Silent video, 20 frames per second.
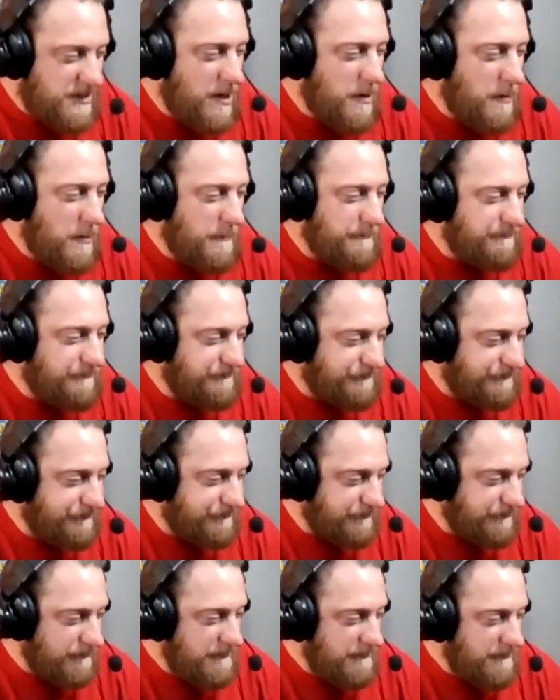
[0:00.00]
So,
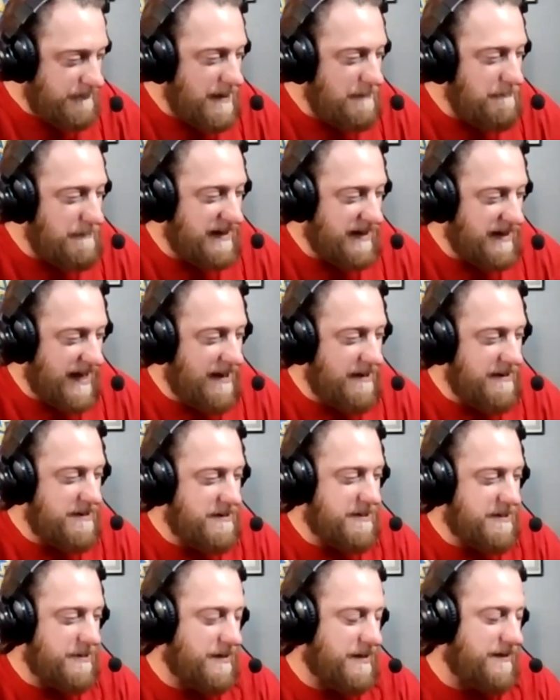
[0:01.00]
but now
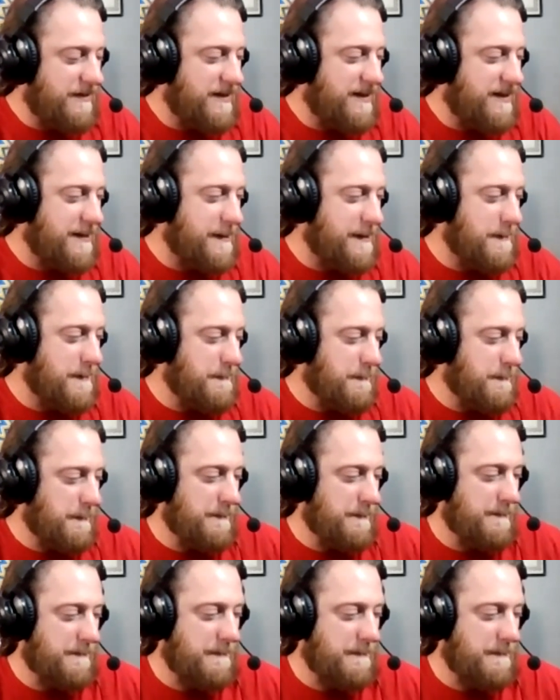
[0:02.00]
you're doing the